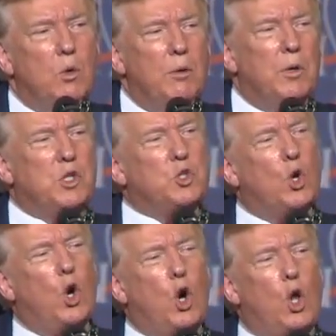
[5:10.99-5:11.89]
We must
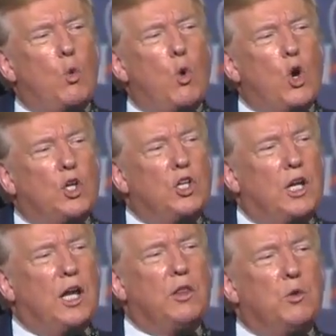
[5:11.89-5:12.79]
all work
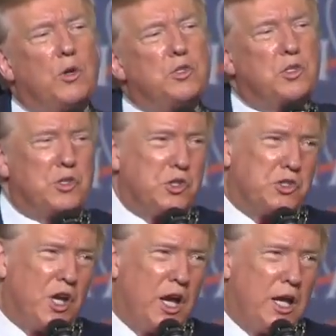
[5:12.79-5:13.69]
together as a
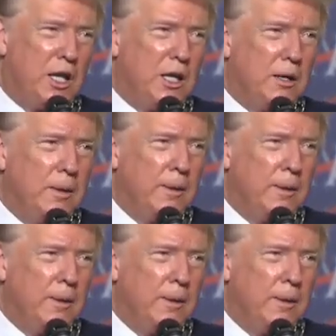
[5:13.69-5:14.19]
society